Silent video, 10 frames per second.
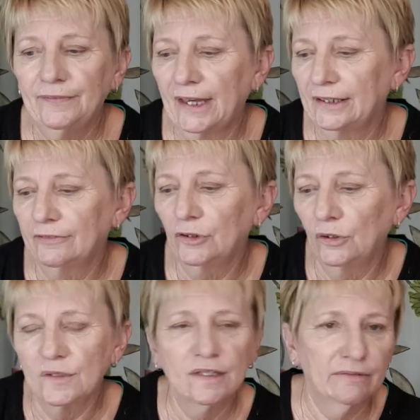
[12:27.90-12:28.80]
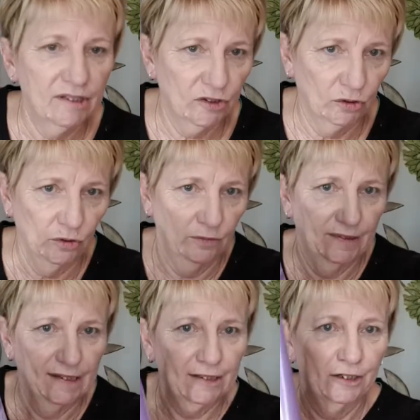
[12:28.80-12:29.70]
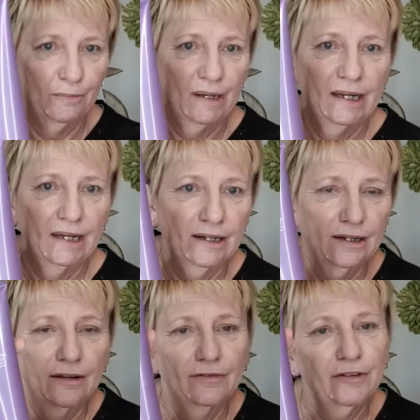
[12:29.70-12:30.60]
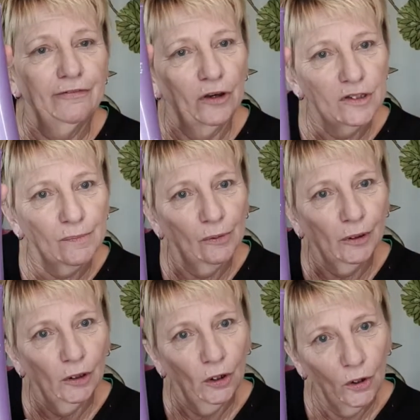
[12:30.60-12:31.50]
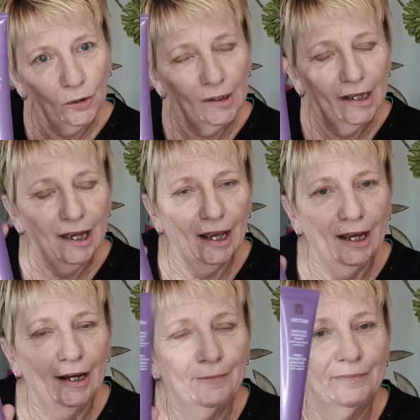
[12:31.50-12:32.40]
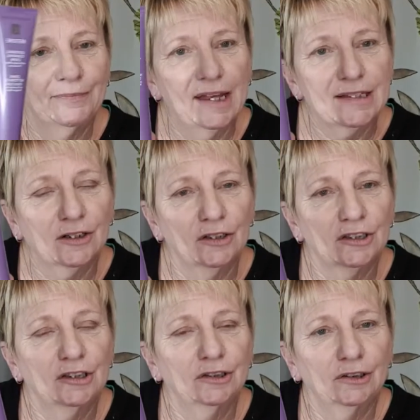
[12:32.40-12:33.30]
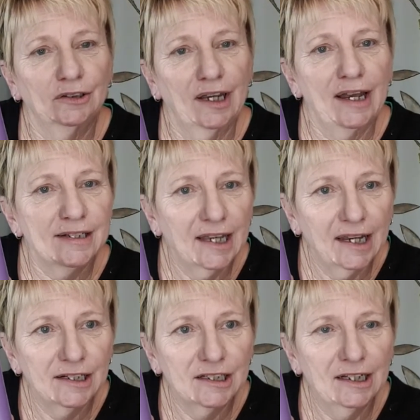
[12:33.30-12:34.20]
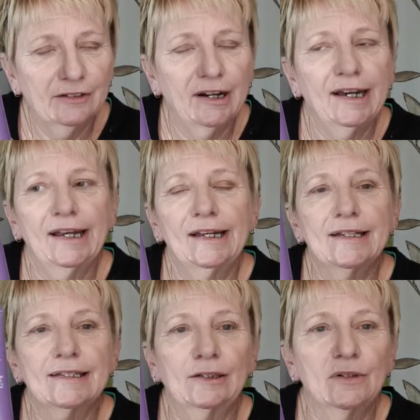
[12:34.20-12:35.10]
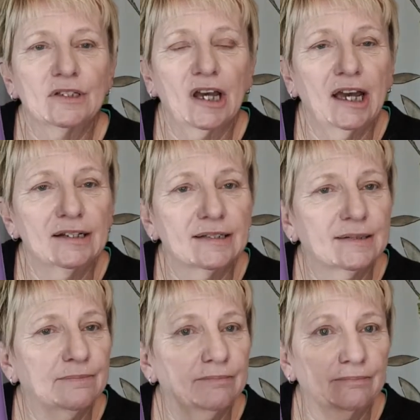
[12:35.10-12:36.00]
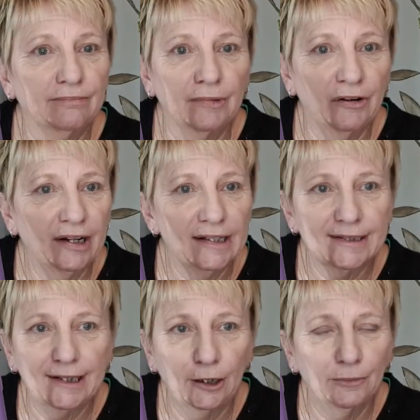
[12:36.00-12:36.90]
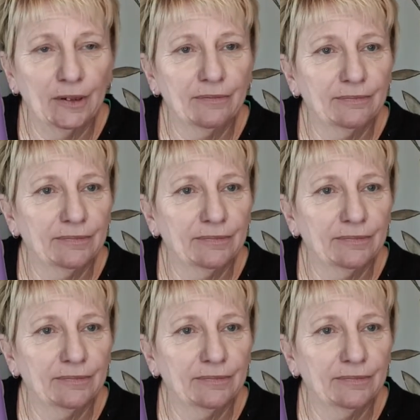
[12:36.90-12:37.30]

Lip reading: then of course the Restore is going to be the first protocol. That's got your anti-aging ingredients. It also has ingredients to help with